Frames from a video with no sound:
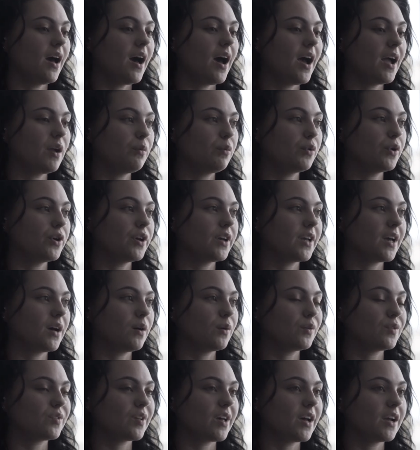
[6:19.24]
I work
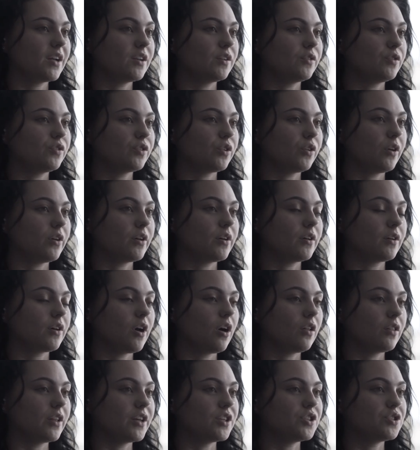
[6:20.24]
outside of
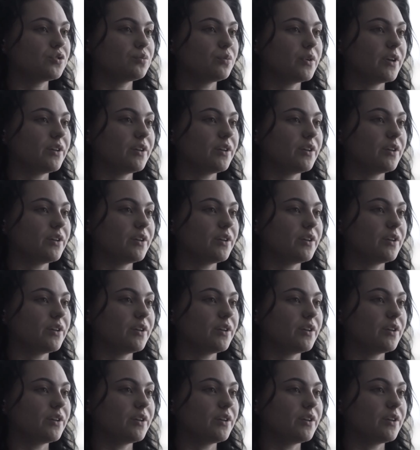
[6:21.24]
college